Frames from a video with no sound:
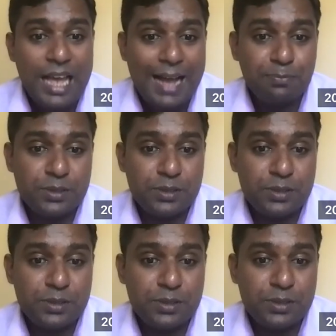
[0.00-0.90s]

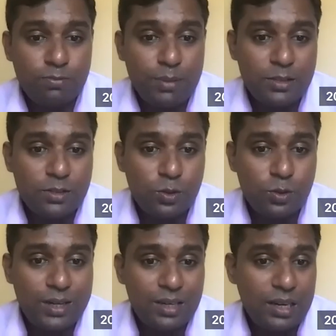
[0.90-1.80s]
absence of
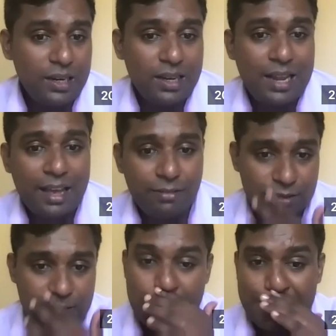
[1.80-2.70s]
menstruation in her life.
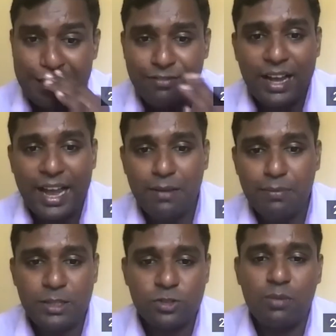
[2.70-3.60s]
She never had
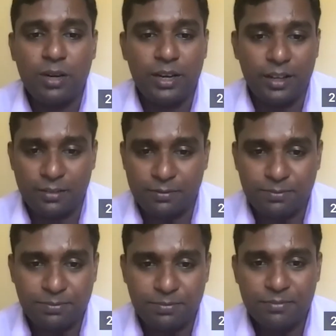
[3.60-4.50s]
menstrual bleeding.
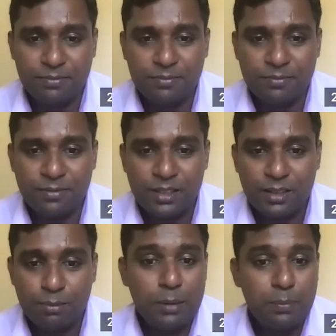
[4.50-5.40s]
But